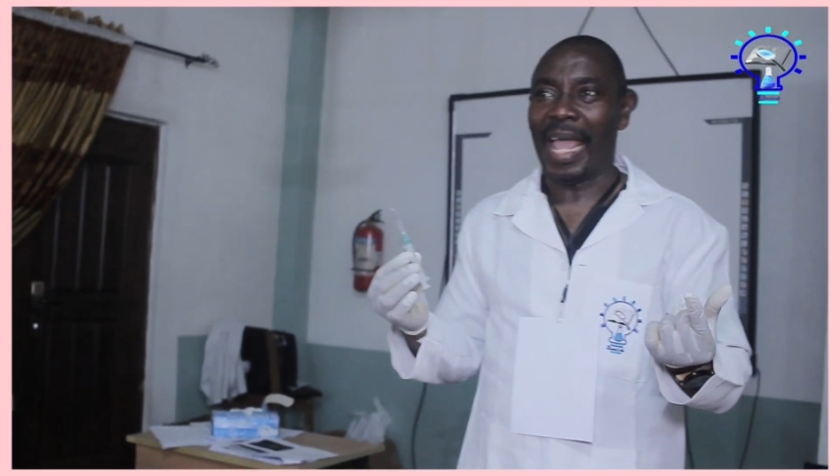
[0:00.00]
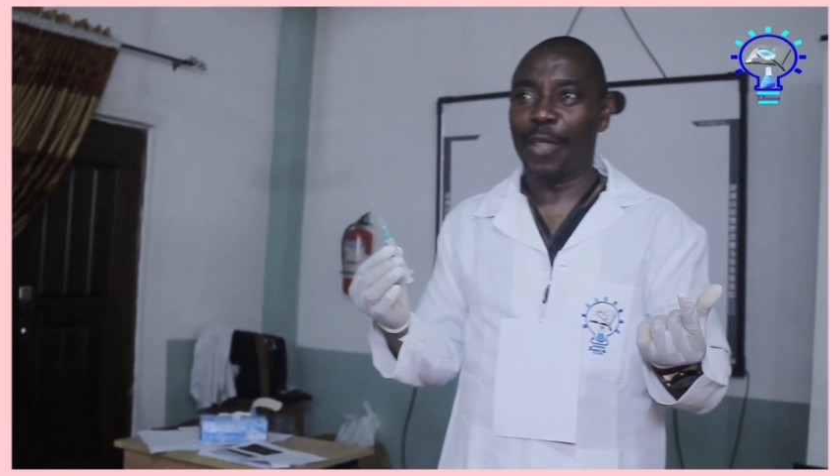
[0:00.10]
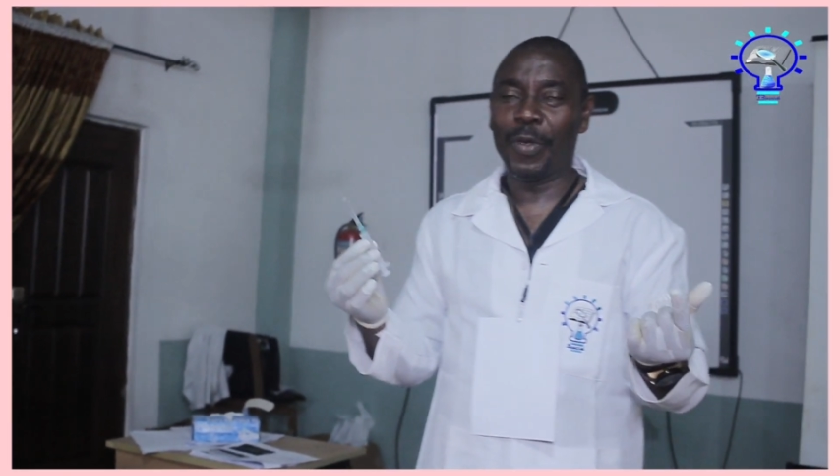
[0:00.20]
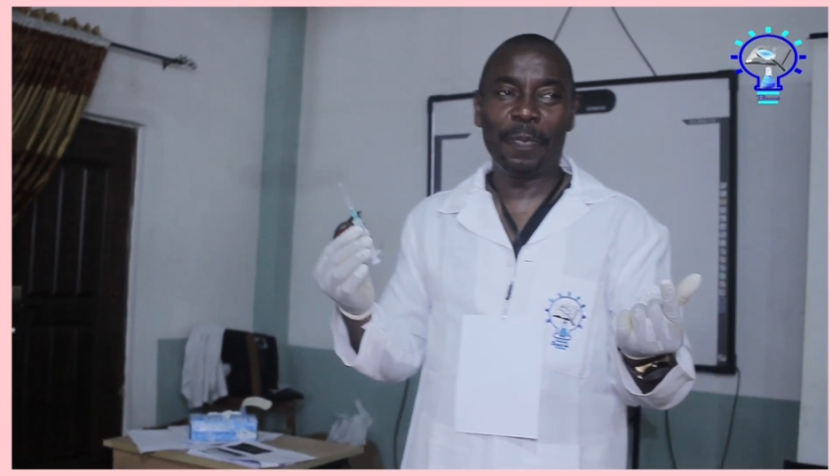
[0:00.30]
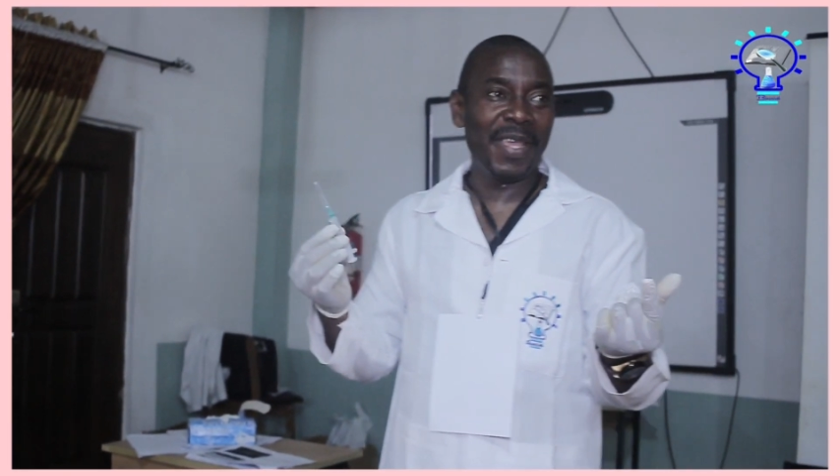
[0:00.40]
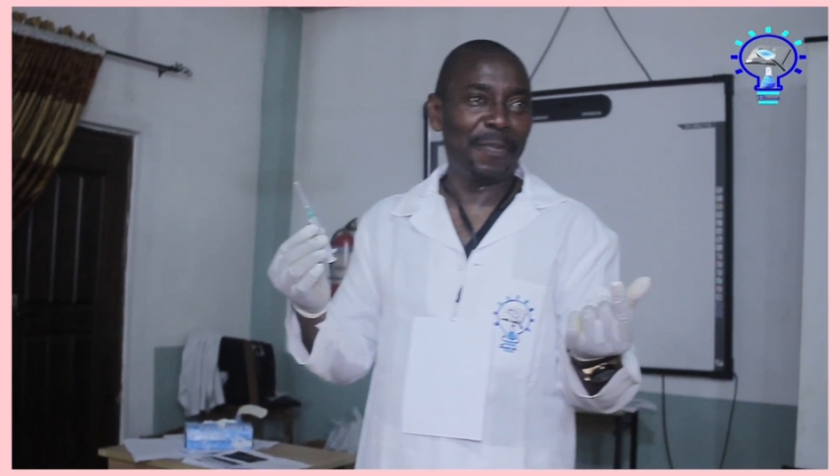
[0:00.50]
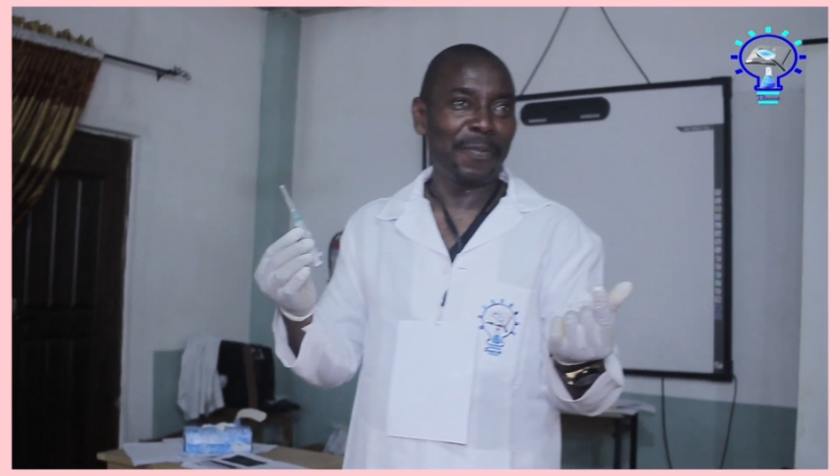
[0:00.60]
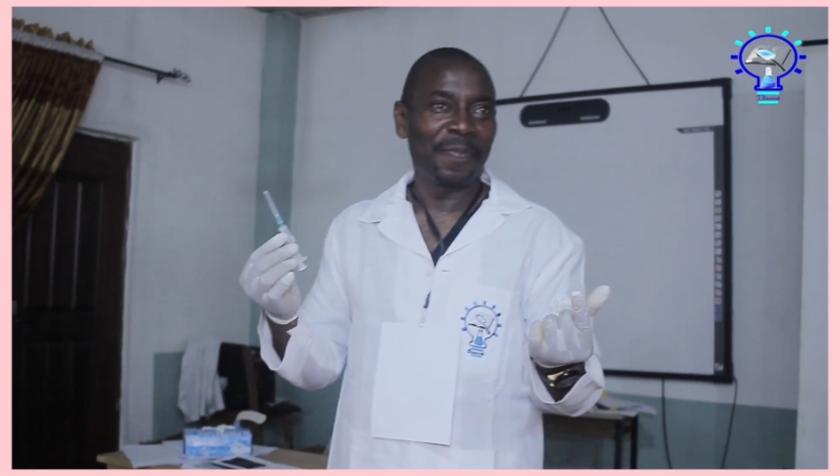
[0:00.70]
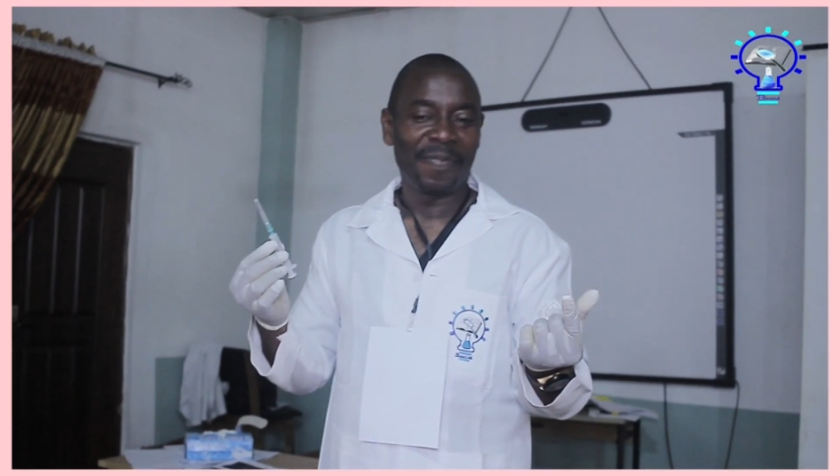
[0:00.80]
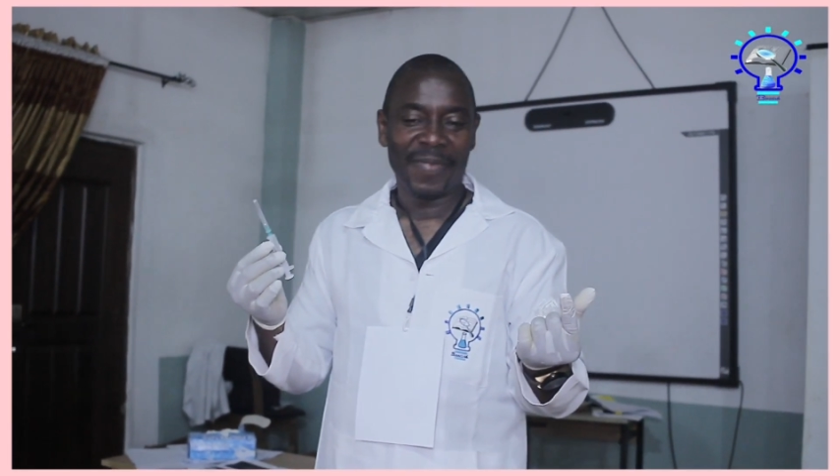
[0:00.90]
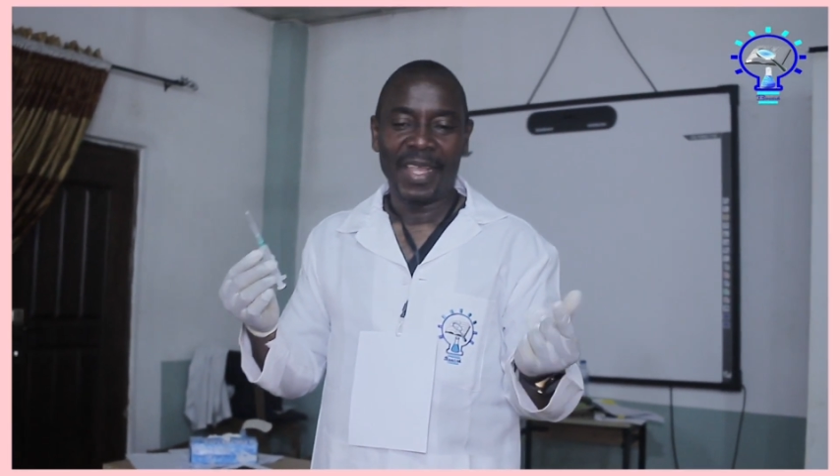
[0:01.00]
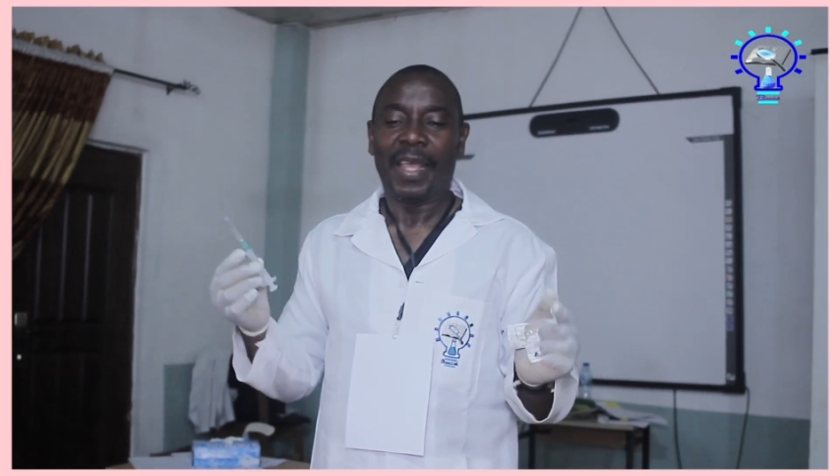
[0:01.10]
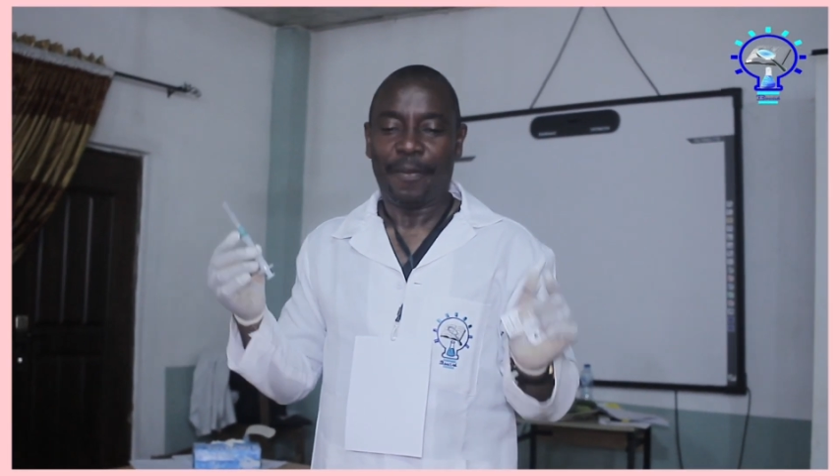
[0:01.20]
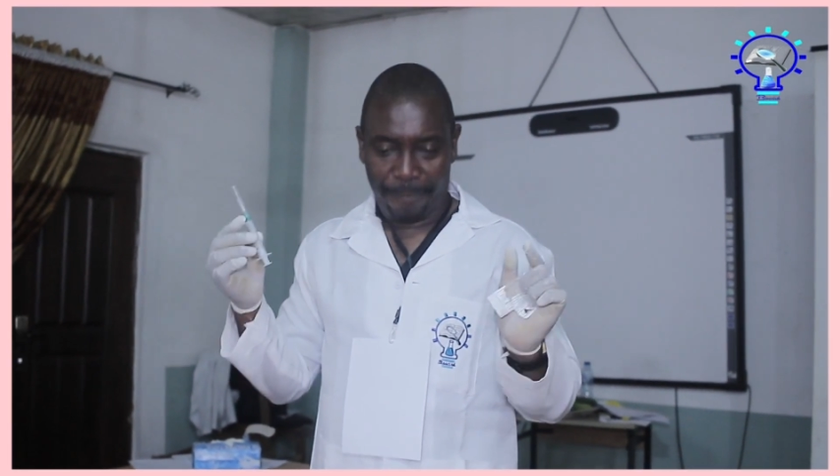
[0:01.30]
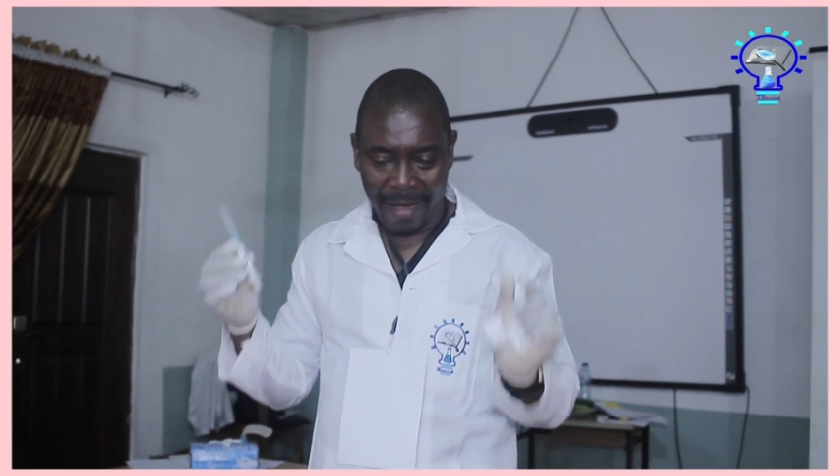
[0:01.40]
Are you with me?
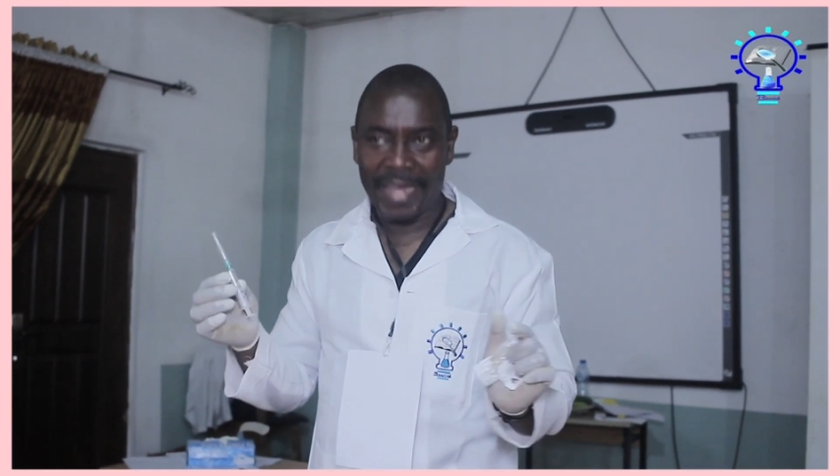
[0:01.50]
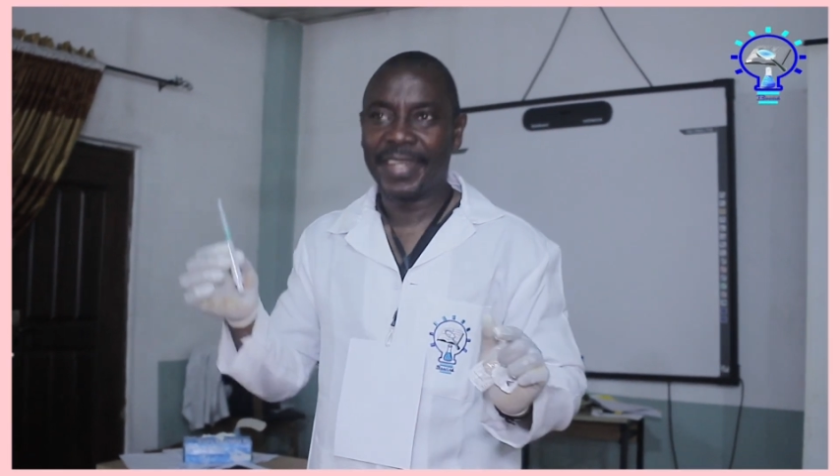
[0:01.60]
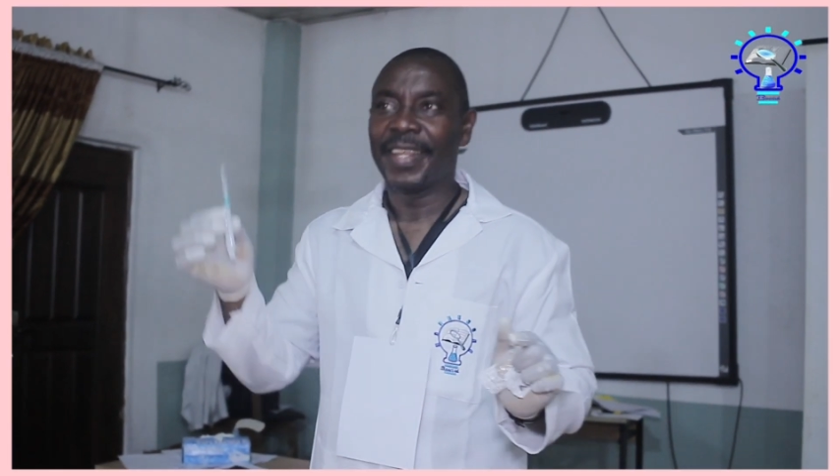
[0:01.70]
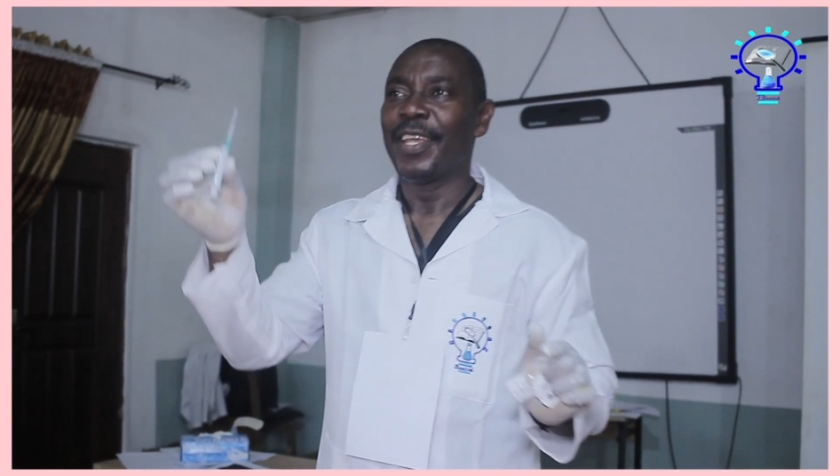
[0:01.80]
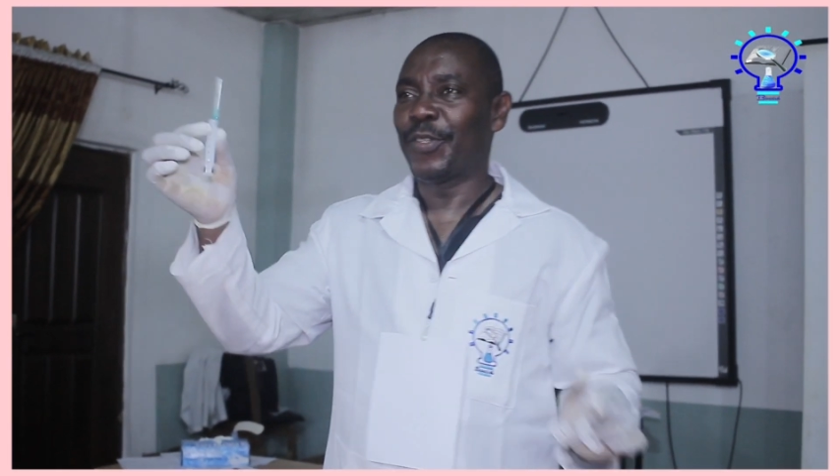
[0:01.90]
Yes. Fine.